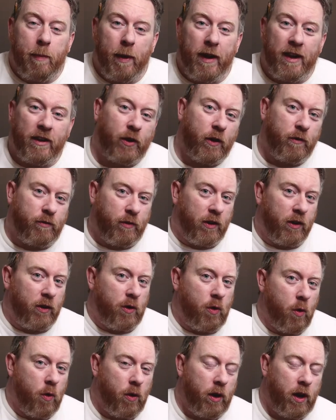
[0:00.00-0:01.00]
but it's over in the
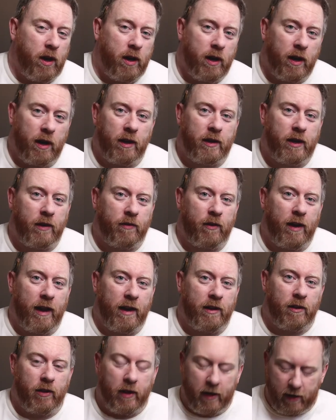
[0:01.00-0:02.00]
corner and a different
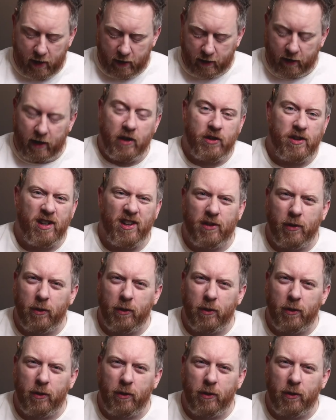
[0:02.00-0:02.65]
end of the uh, kitchen,